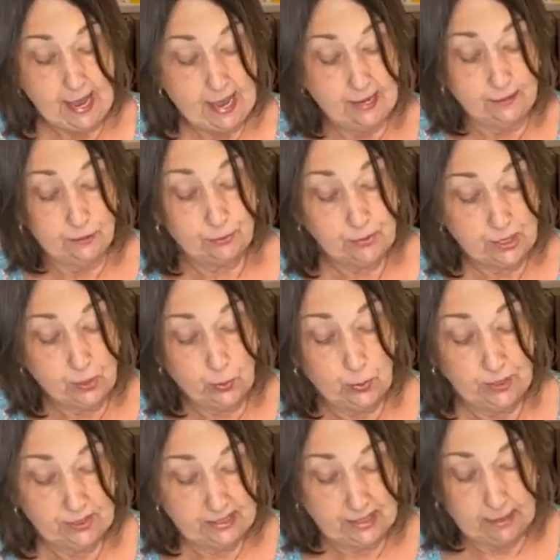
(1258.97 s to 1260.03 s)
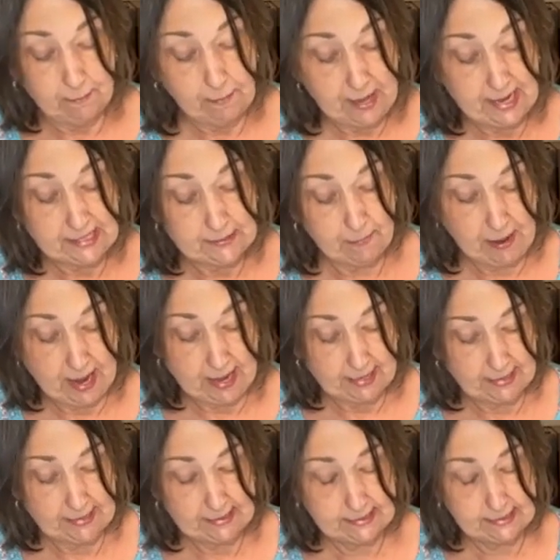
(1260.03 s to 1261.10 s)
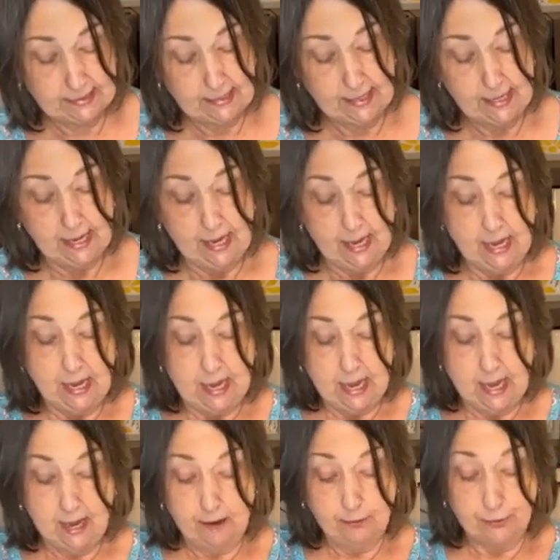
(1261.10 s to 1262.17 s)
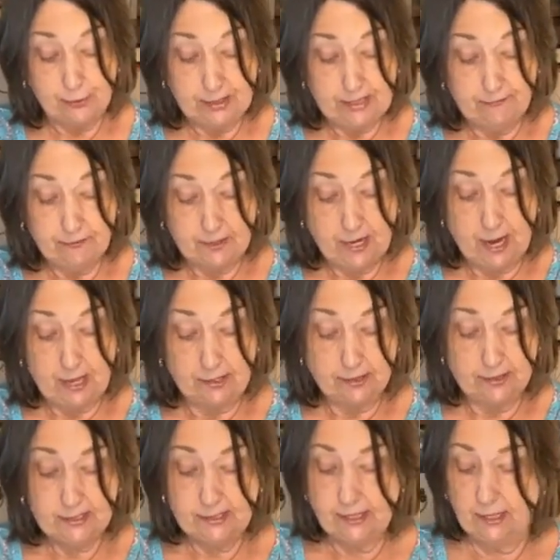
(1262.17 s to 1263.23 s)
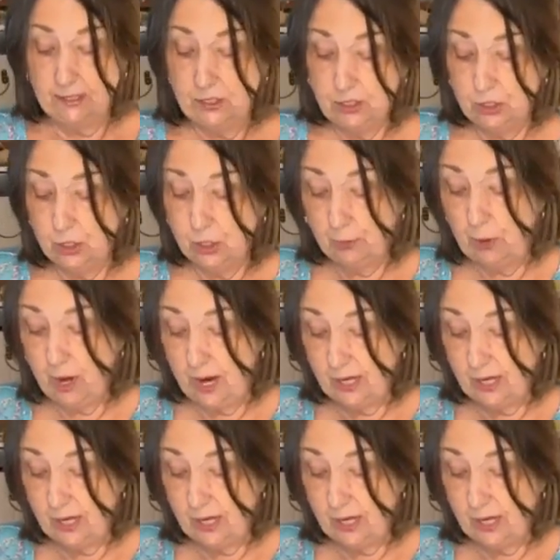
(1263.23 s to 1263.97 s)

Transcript: and 3 coordinating paste packets, 3 different colors to do your